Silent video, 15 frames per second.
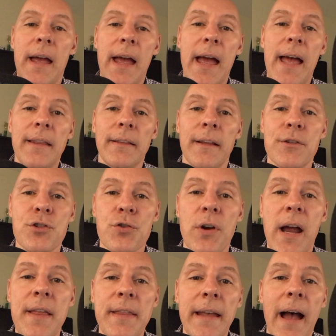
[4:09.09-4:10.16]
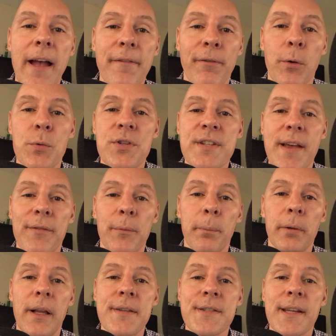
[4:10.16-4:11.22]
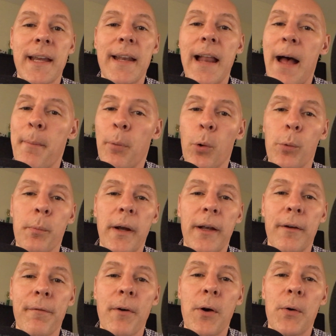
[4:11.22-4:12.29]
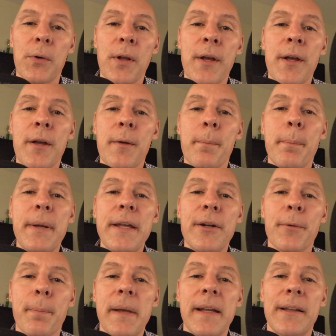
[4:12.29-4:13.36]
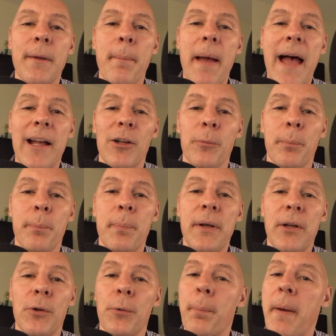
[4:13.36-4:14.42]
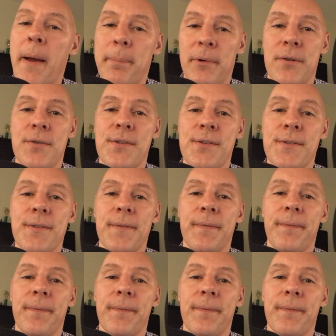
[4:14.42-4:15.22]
And let's try the iPhone 7 Plus again, onboard microphone. Peter picked a pack of pickled peppers.